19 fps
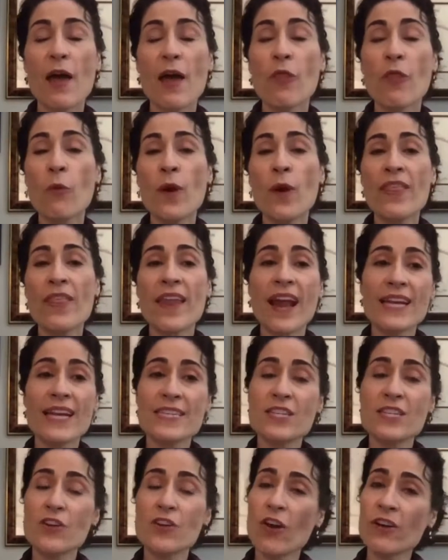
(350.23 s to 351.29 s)
The way that I
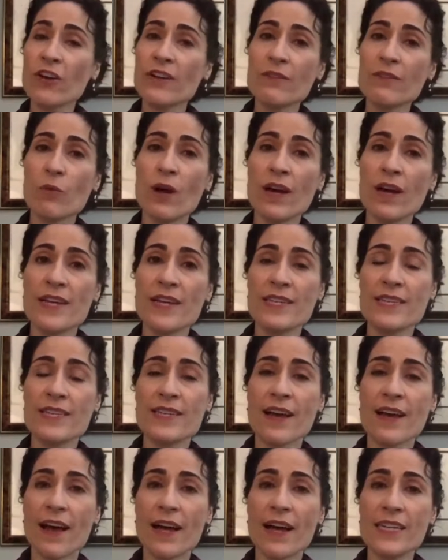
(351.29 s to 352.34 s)
started was
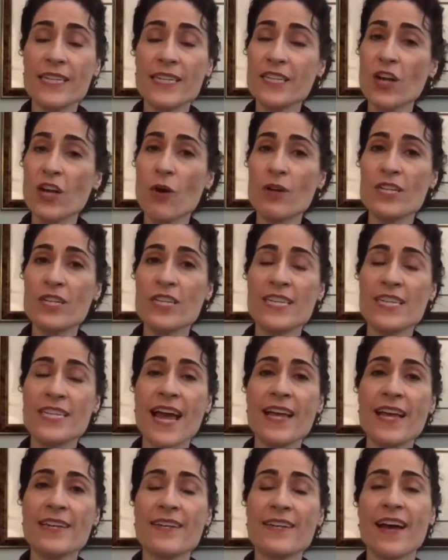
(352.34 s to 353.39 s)
I didn't go into
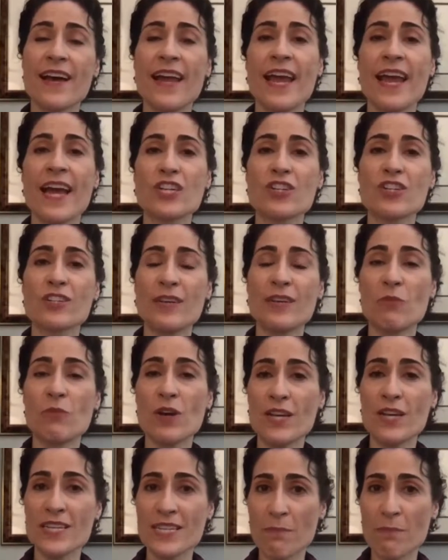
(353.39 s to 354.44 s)
debt. I actually
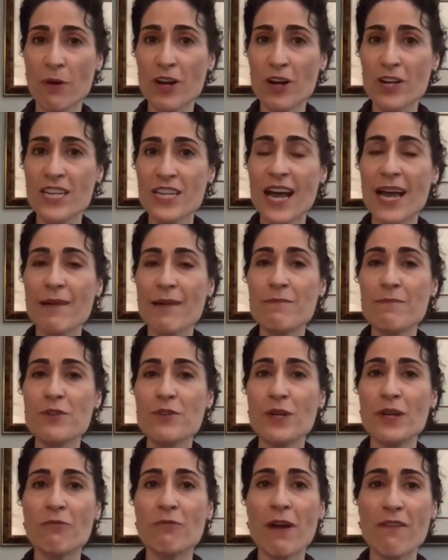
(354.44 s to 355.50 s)
was part-time
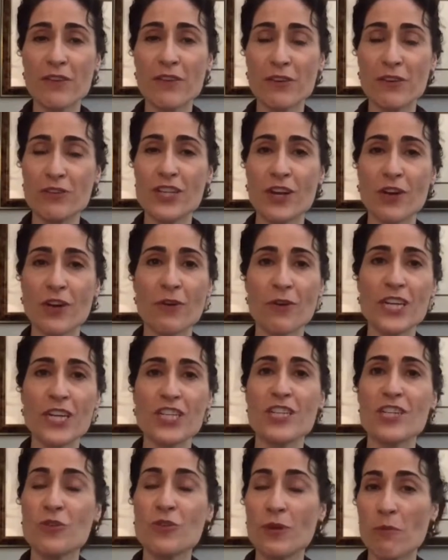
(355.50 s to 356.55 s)
doing revenue
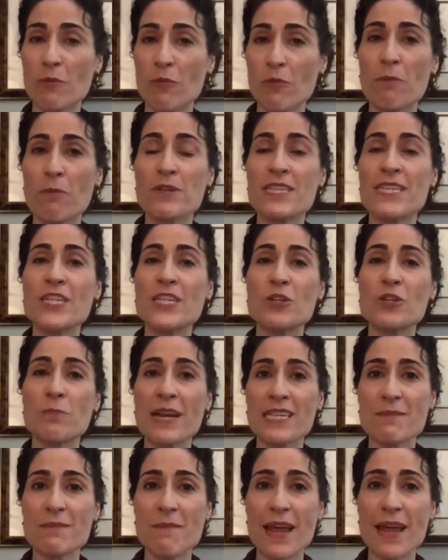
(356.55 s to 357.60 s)
generation, doing more
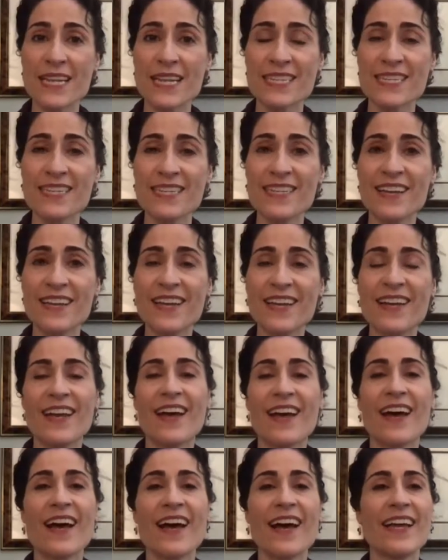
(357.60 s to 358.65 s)
procedure-based medicine.
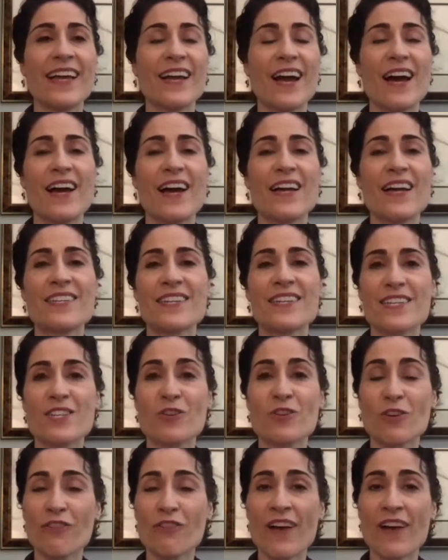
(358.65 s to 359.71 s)
I got
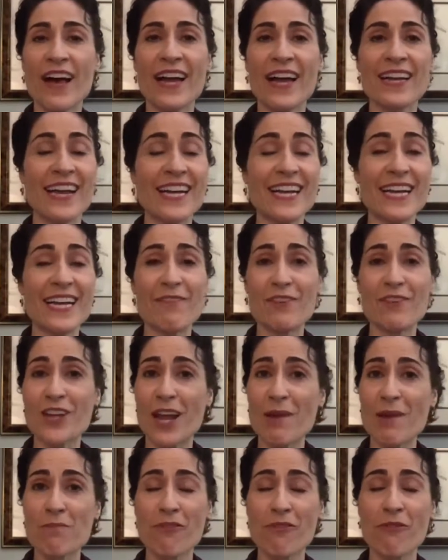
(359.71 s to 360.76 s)
certified. I had never
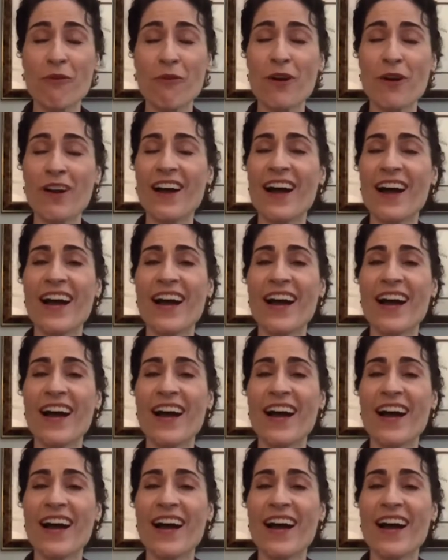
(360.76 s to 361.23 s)
done it before.